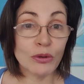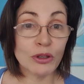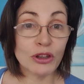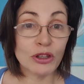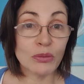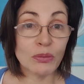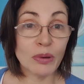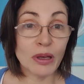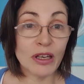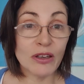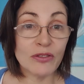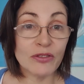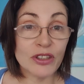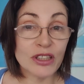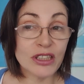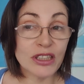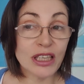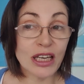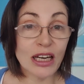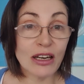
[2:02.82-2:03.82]
what the
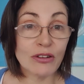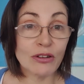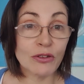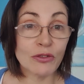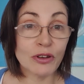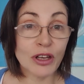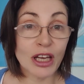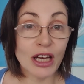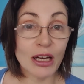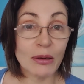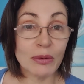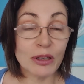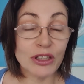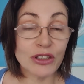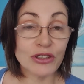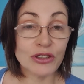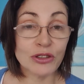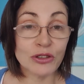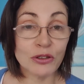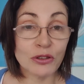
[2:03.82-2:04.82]
benefits are of coming
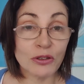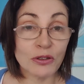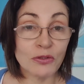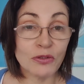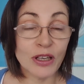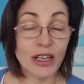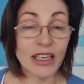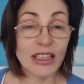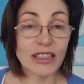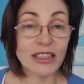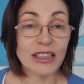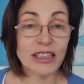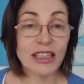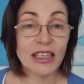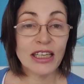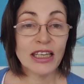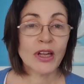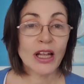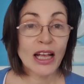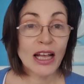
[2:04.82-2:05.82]
to your event.
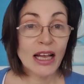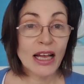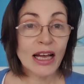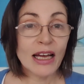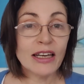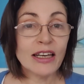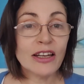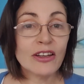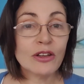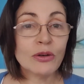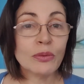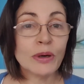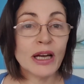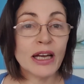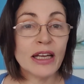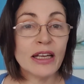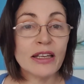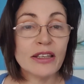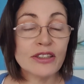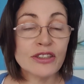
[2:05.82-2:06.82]
Another
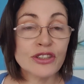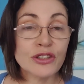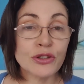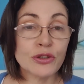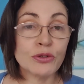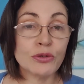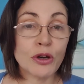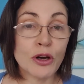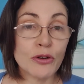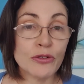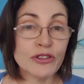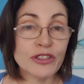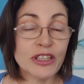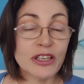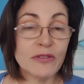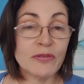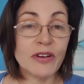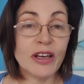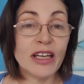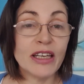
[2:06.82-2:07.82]
way to host an
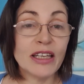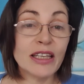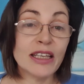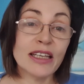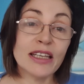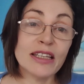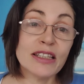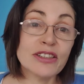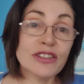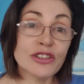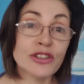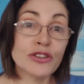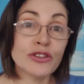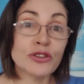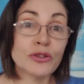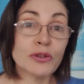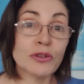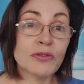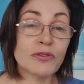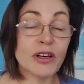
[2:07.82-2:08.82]
event is to
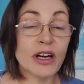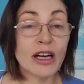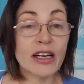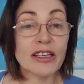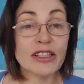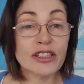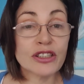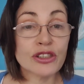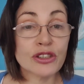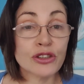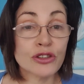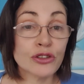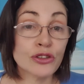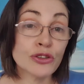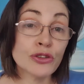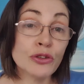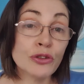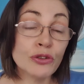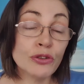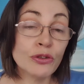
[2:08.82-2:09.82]
do it via
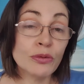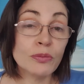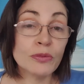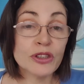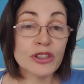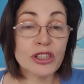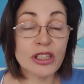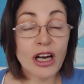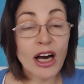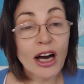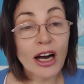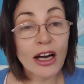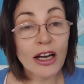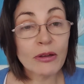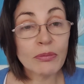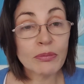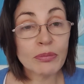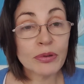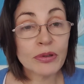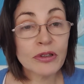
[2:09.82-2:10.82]
Zoom,
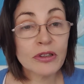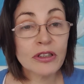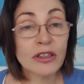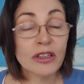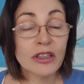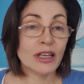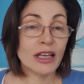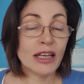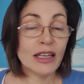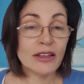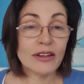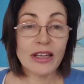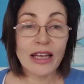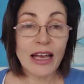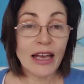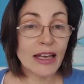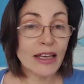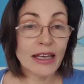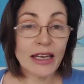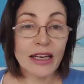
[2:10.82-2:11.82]
Skype,
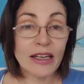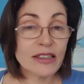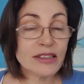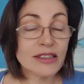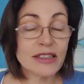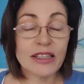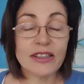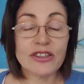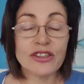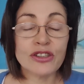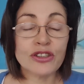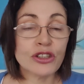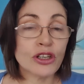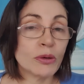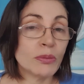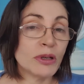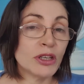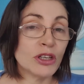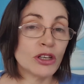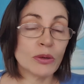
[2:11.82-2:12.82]
Hangouts. There's so
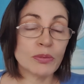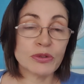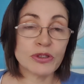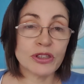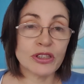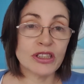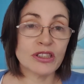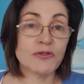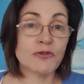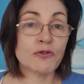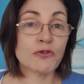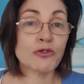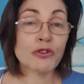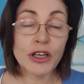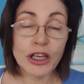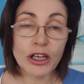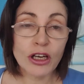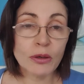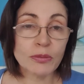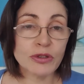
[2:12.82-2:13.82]
many options,
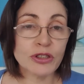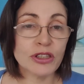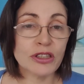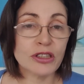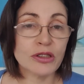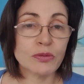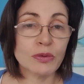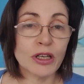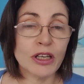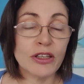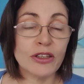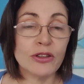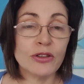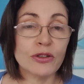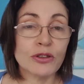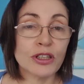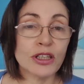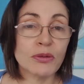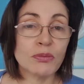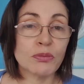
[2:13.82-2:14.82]
free options, where you
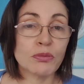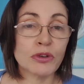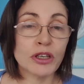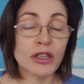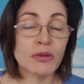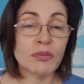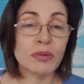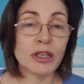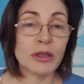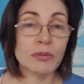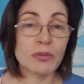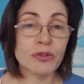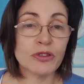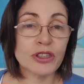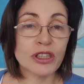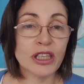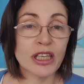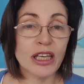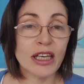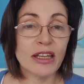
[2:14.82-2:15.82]
can bring people
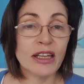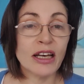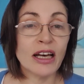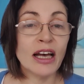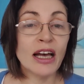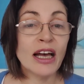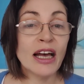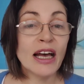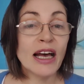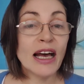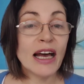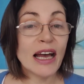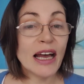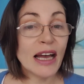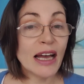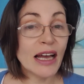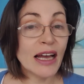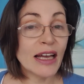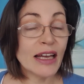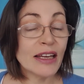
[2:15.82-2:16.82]
together
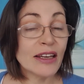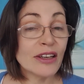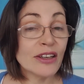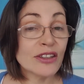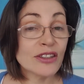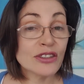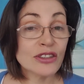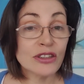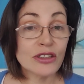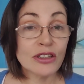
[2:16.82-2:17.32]
and